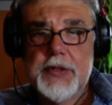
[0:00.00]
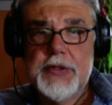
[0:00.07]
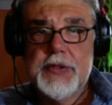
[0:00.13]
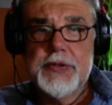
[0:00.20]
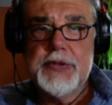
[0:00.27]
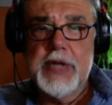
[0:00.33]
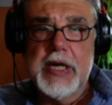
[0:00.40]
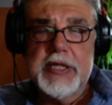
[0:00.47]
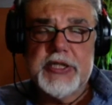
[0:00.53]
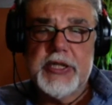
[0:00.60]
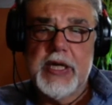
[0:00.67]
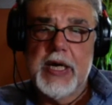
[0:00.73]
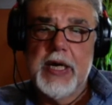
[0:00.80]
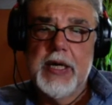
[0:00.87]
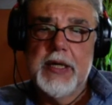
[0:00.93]

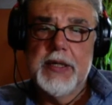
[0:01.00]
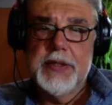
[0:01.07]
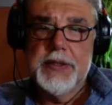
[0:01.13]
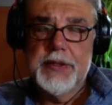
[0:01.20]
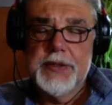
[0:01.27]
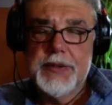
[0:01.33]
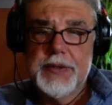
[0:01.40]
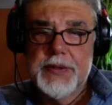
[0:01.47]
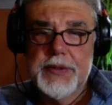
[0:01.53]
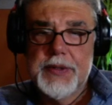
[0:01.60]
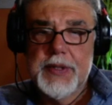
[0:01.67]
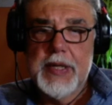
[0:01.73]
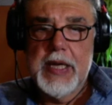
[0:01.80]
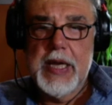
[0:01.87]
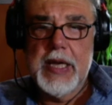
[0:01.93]
Russia
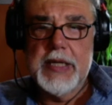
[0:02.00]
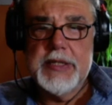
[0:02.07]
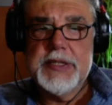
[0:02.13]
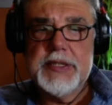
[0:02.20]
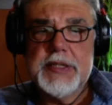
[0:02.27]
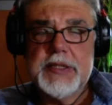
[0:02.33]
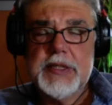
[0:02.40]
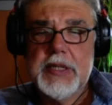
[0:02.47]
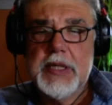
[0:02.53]
has